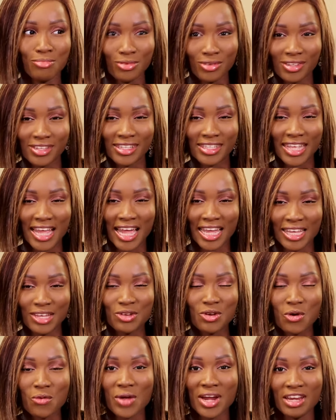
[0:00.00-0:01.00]
bruises their
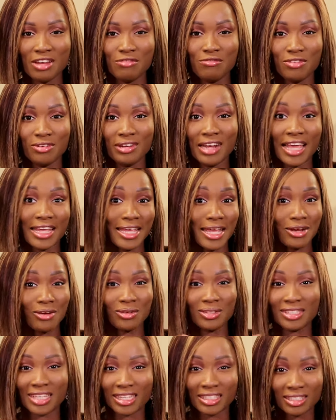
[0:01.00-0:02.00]
ego when they feel like they're
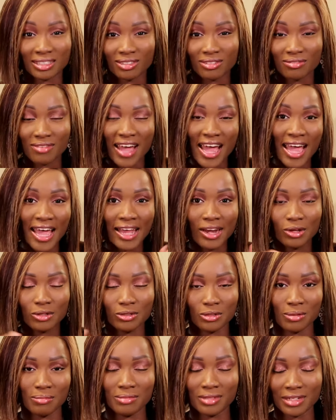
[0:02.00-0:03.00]
not satisfied or
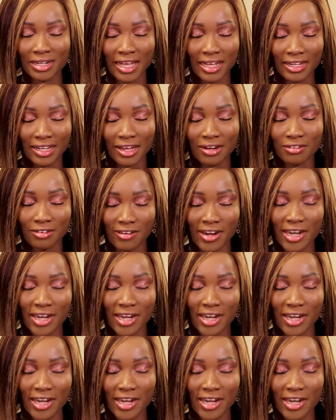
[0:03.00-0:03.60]
something like that,